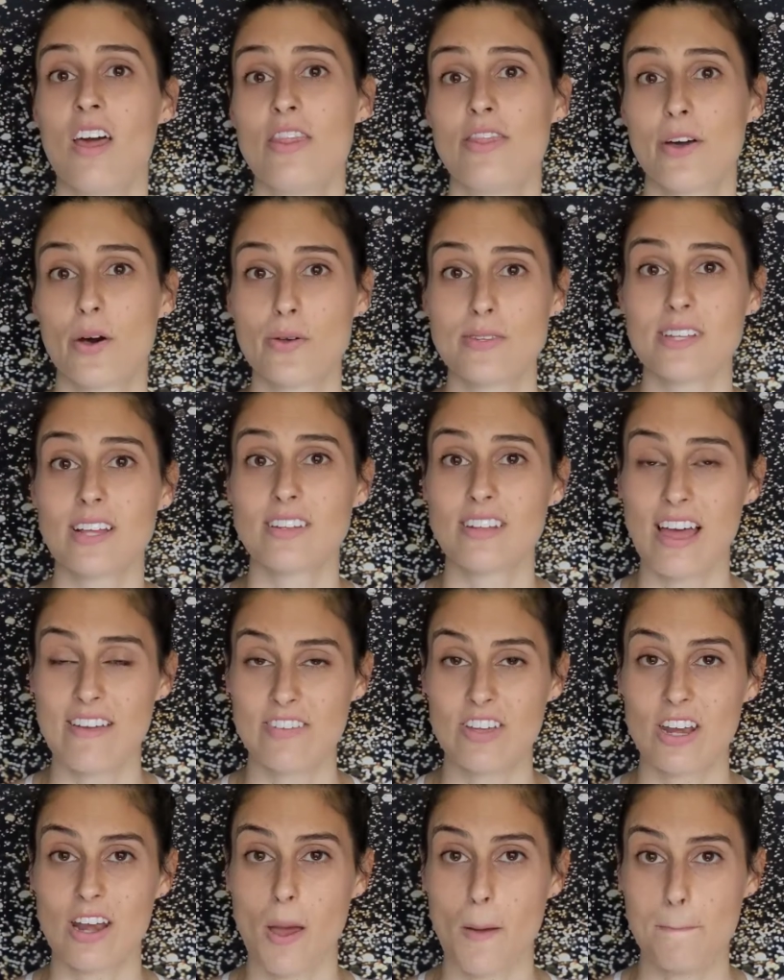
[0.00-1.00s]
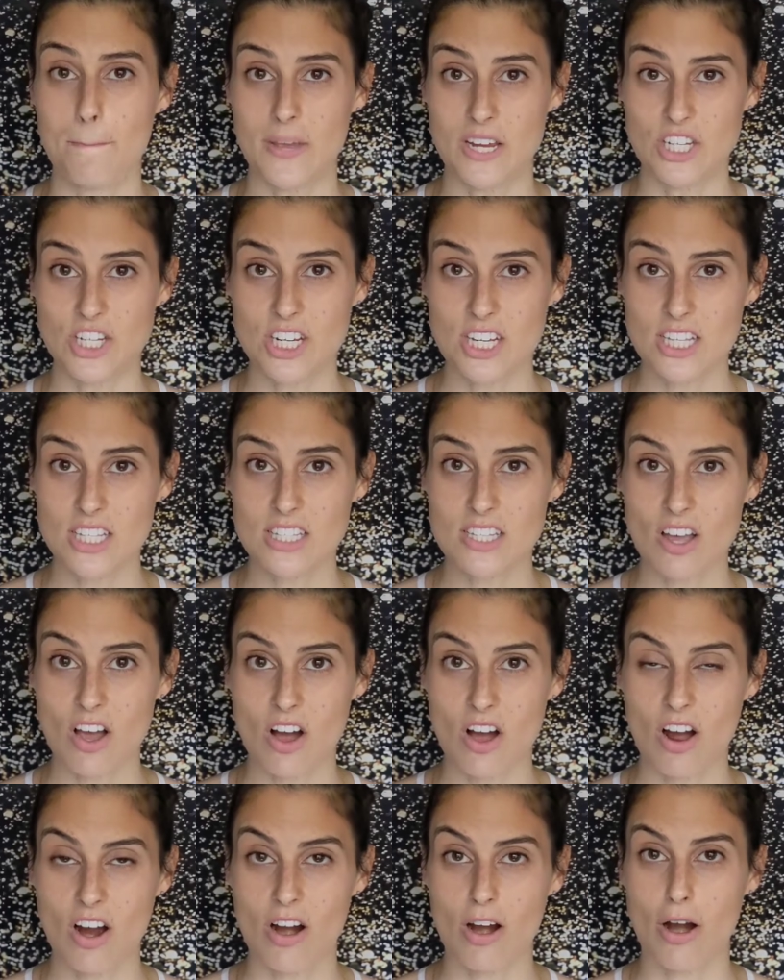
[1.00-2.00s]
Those 11 missions
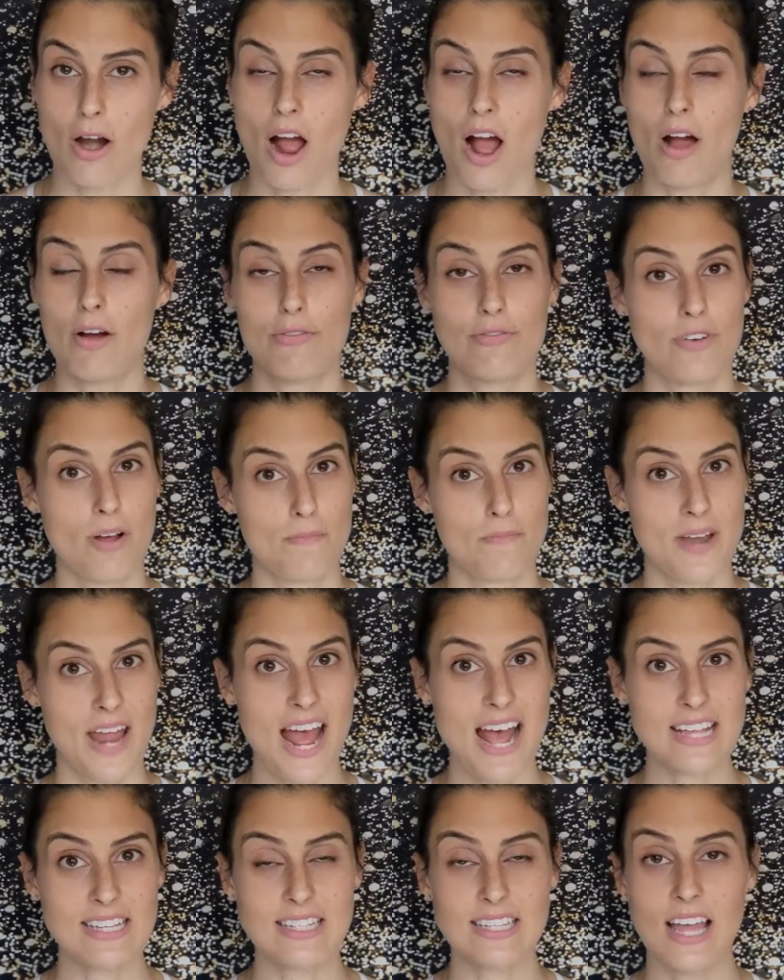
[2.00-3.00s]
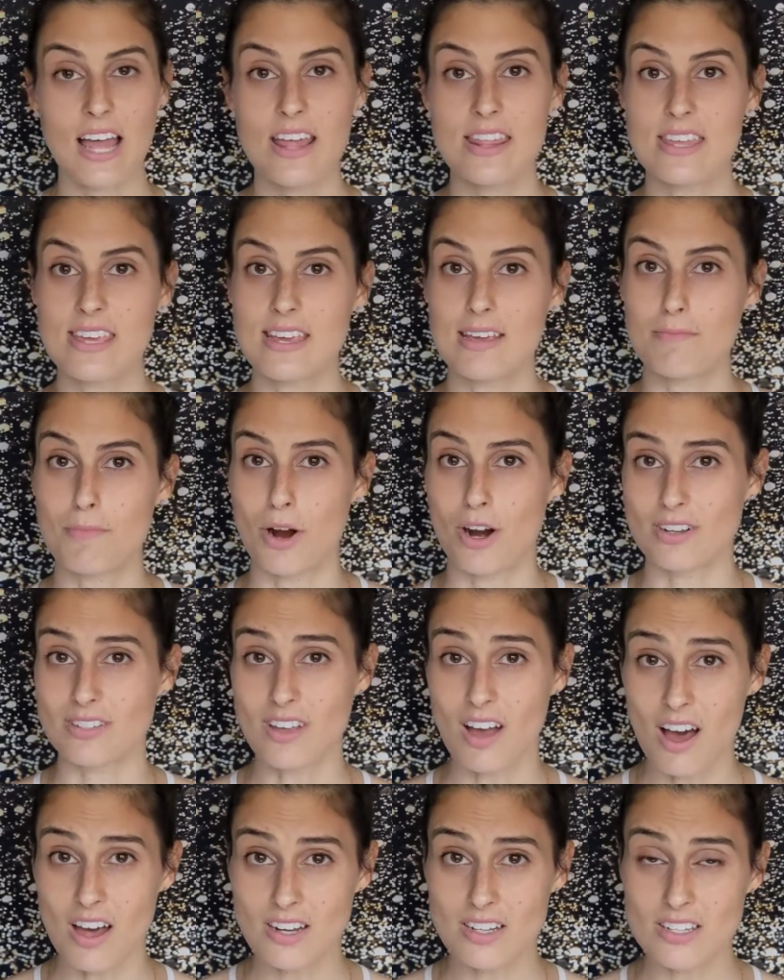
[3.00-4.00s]
are from NASA, the Mars
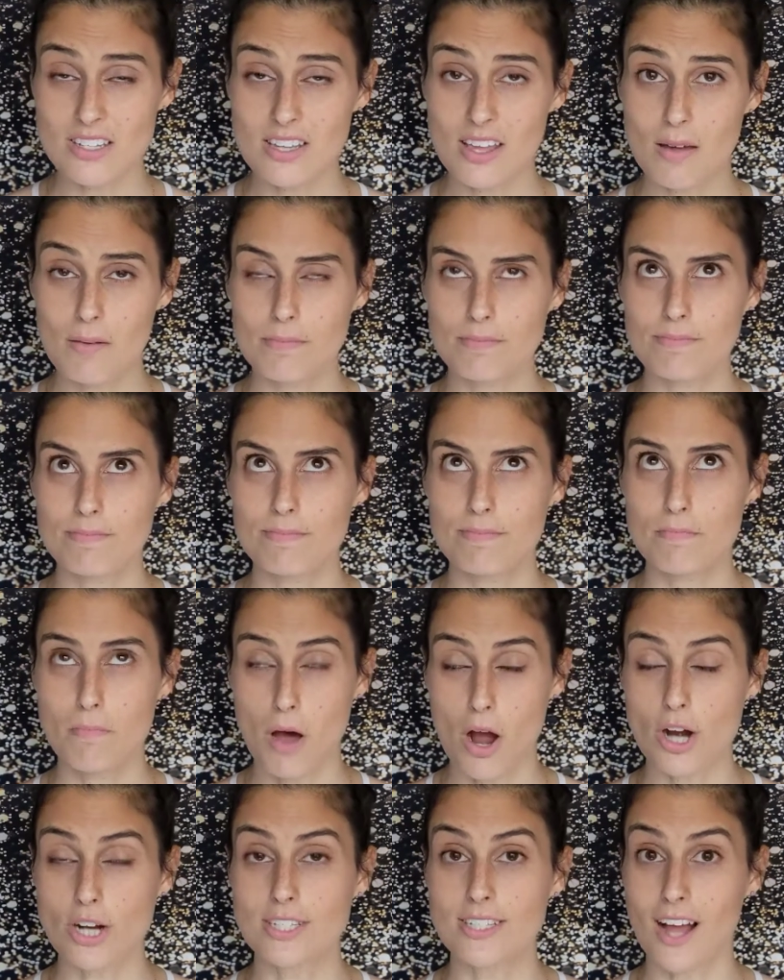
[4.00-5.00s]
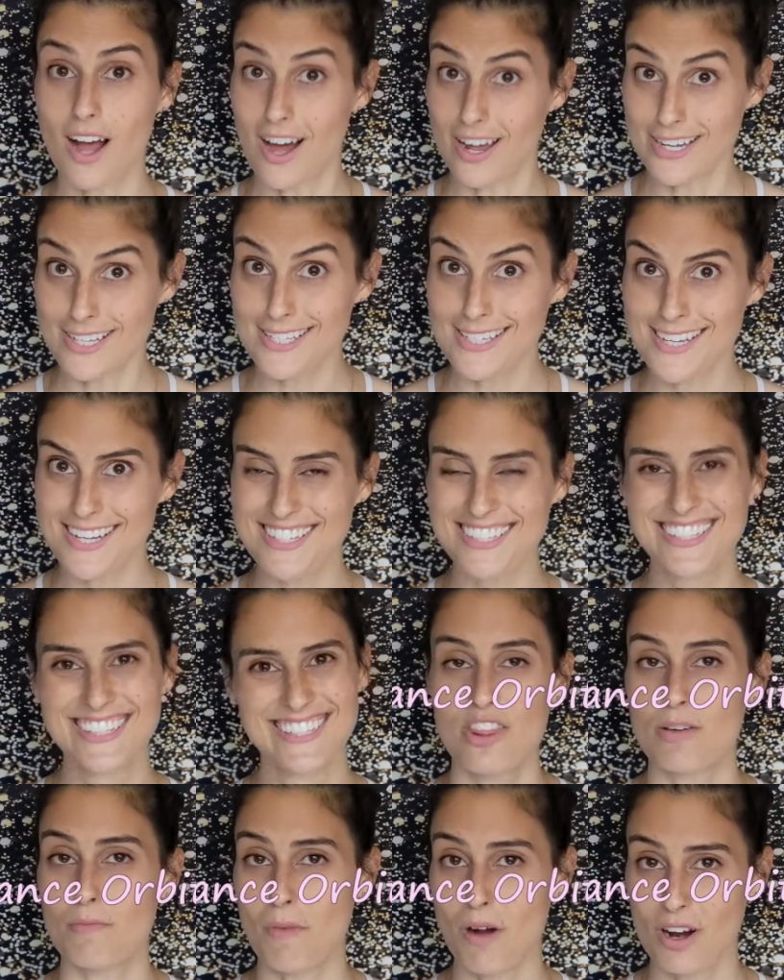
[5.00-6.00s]
Odyssey,
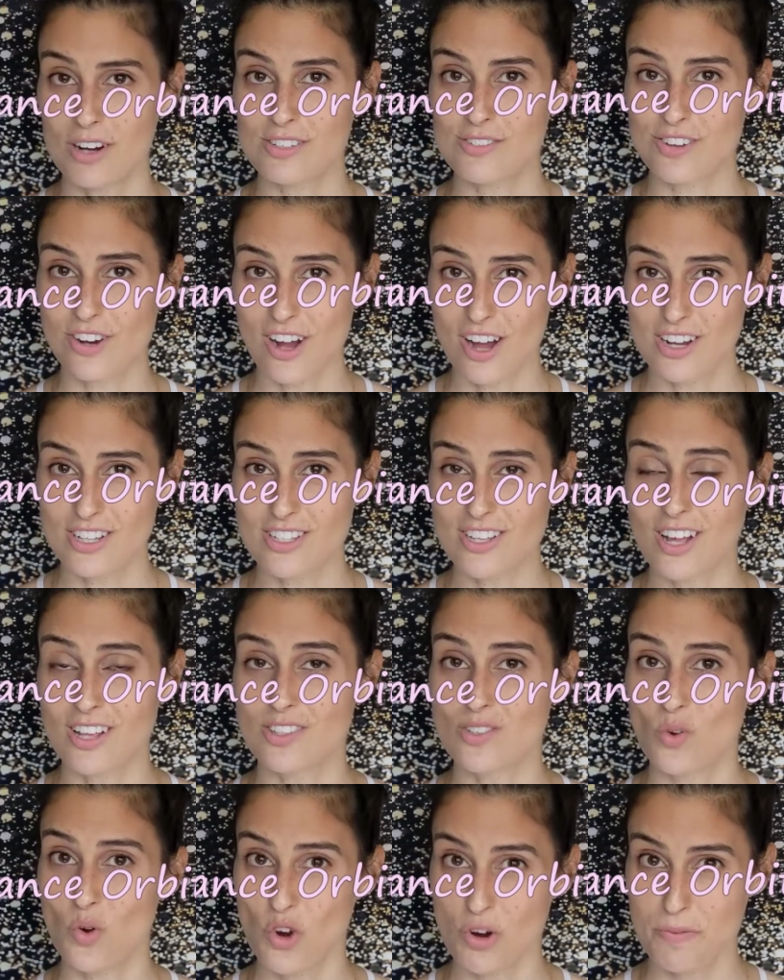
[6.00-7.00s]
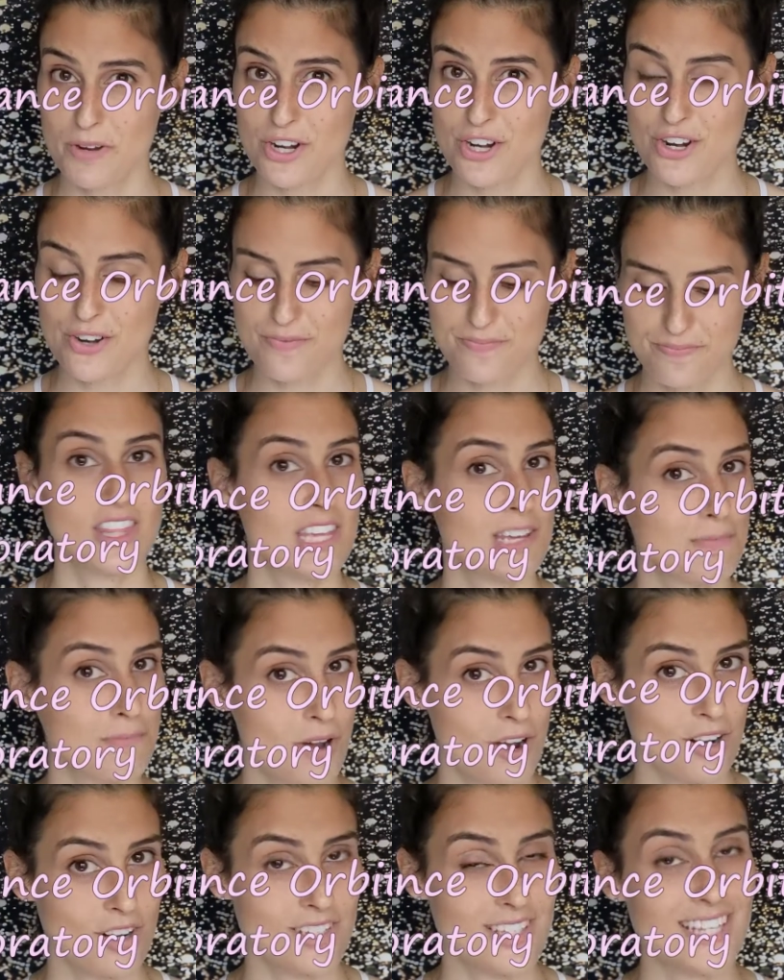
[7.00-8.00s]
the Mars Reconnaissance Orbiter, the
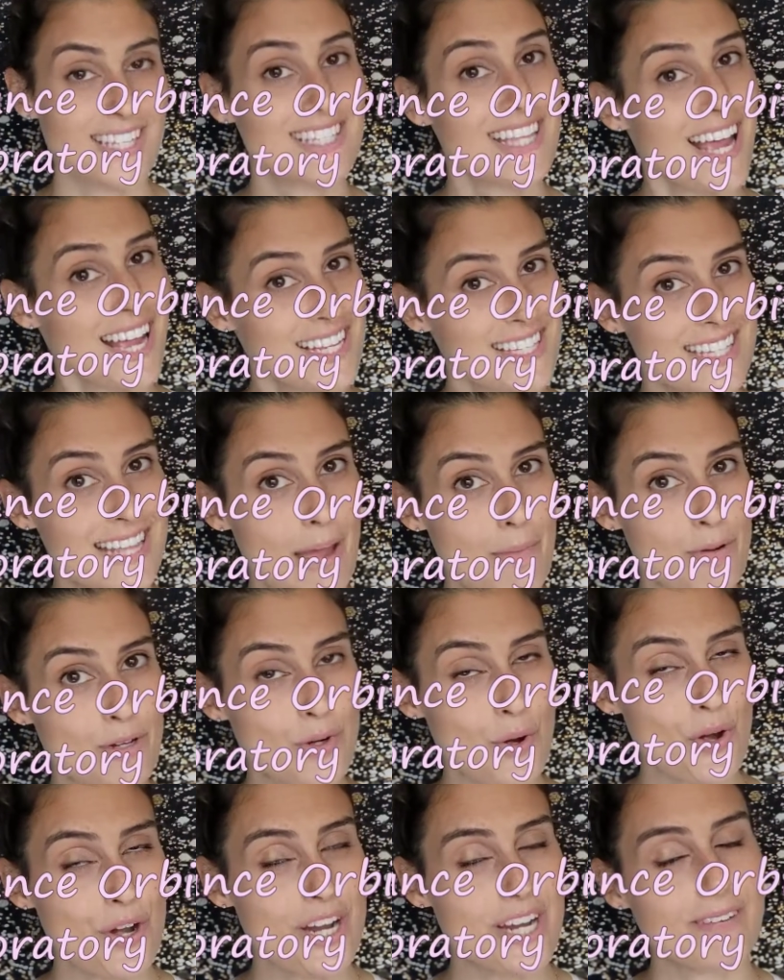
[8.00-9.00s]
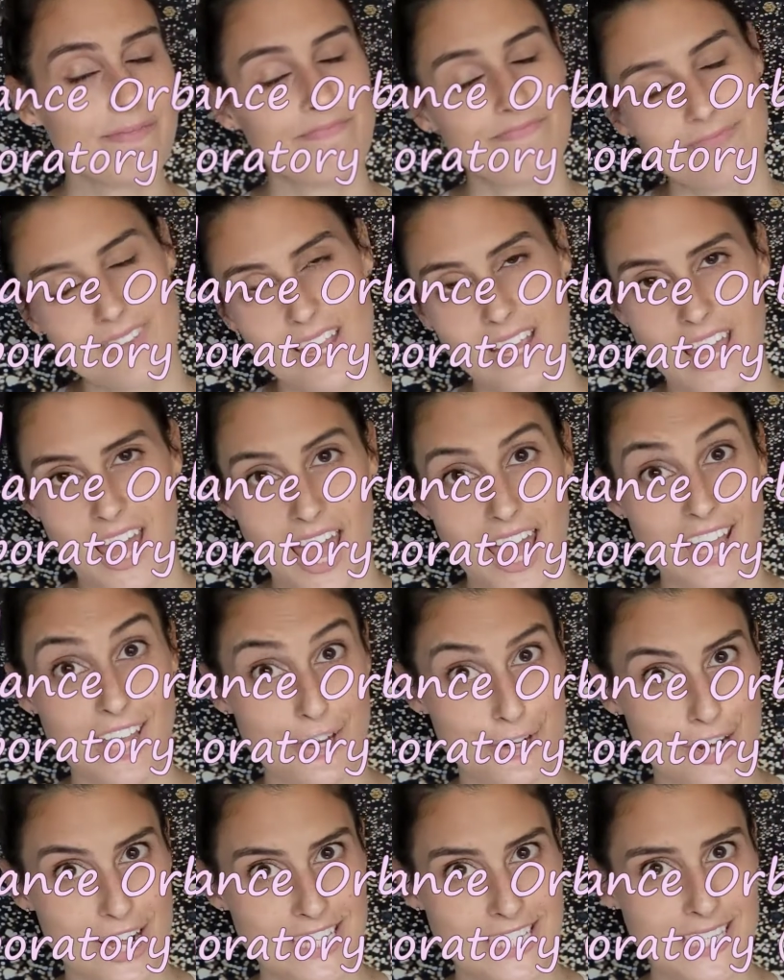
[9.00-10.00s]
Mars Science Laboratory, aka
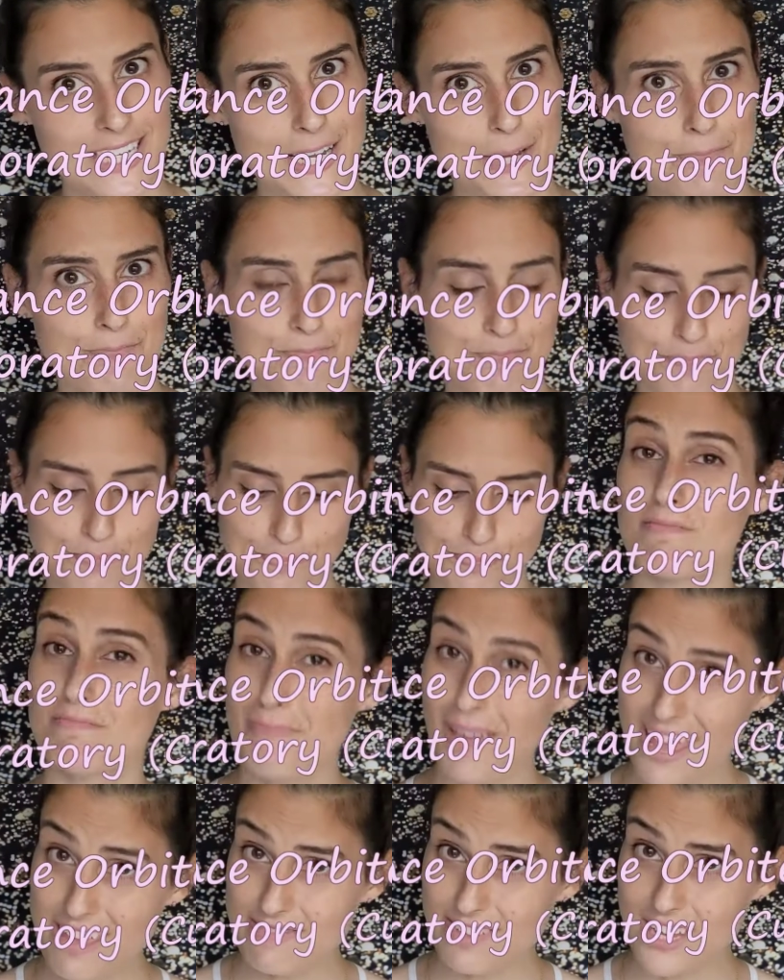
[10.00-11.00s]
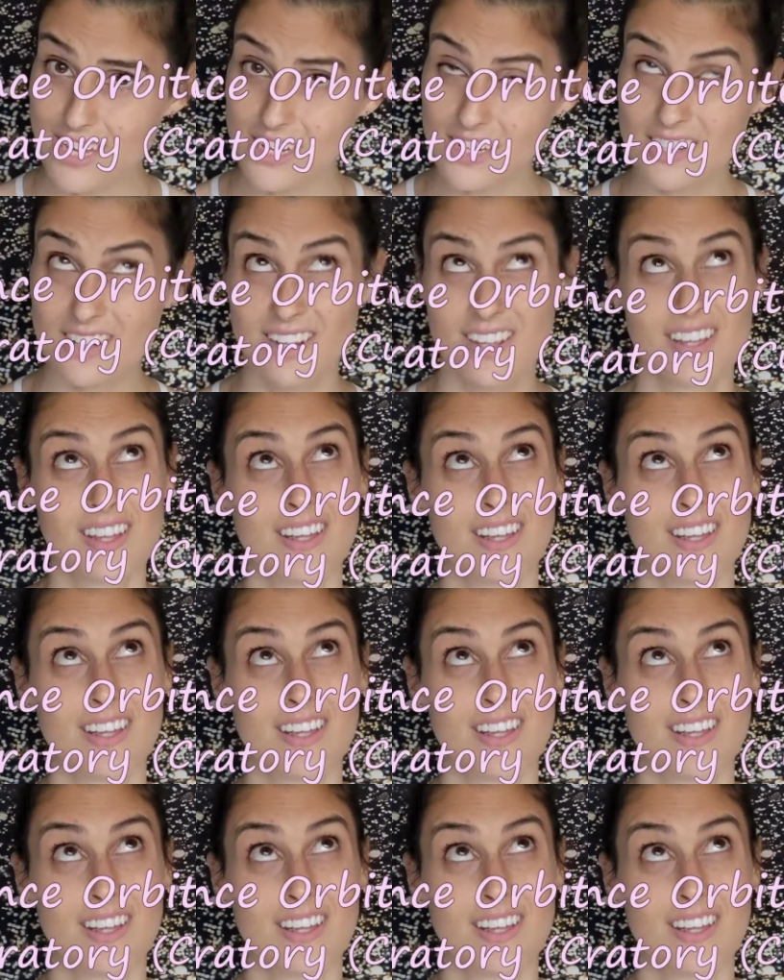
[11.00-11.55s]
Curiosity, Maven,